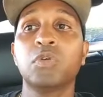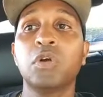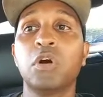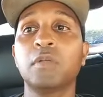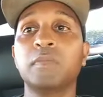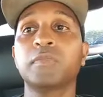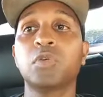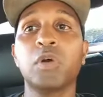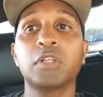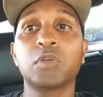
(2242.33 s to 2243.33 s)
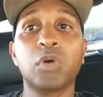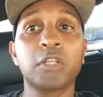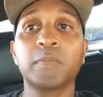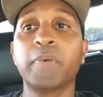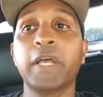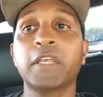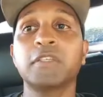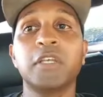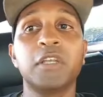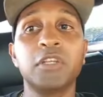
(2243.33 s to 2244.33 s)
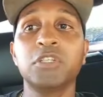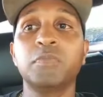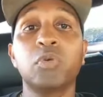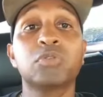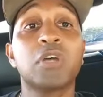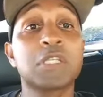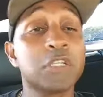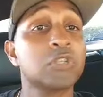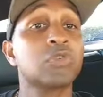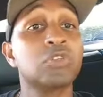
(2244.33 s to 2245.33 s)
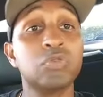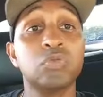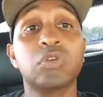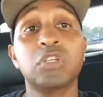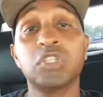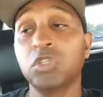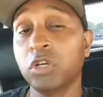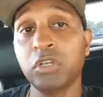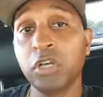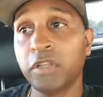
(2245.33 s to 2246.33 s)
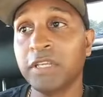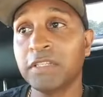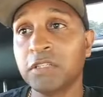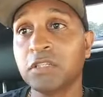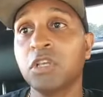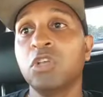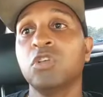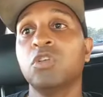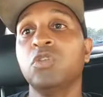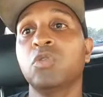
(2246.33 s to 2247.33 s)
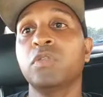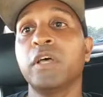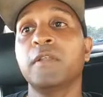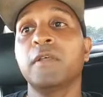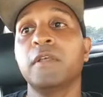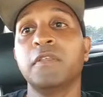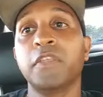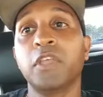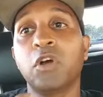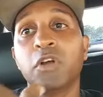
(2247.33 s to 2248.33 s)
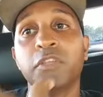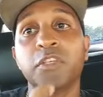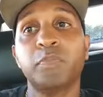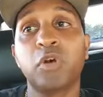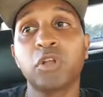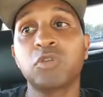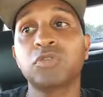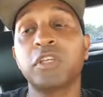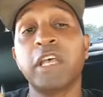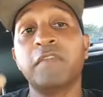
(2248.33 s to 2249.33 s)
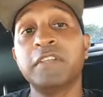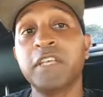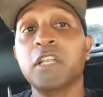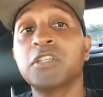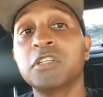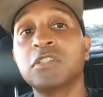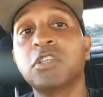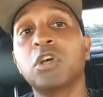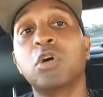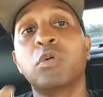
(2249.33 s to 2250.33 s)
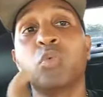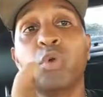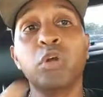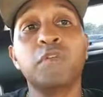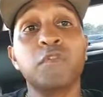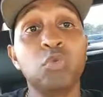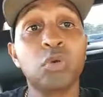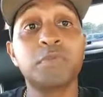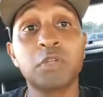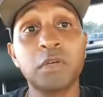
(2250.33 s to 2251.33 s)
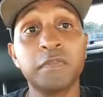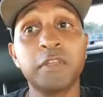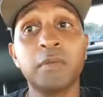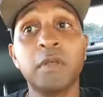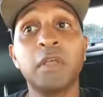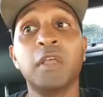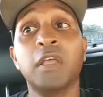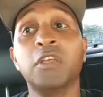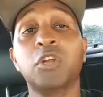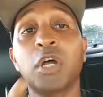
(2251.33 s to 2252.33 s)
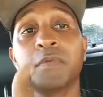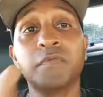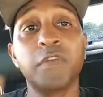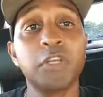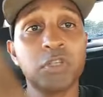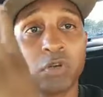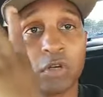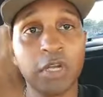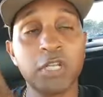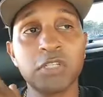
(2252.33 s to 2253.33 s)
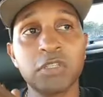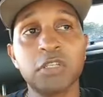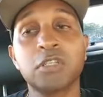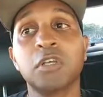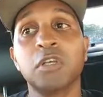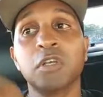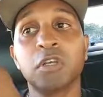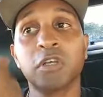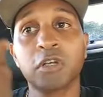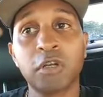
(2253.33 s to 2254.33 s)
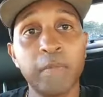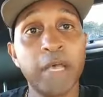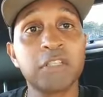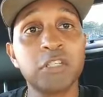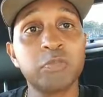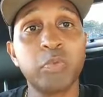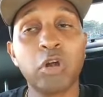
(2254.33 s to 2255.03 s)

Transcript: we call them quantum packets, energy, protons, electrons, neutrons. You know, now they exist. You know that they are these particles. They have intelligence. They are aware of you observing them, and your observation or consciousness commands these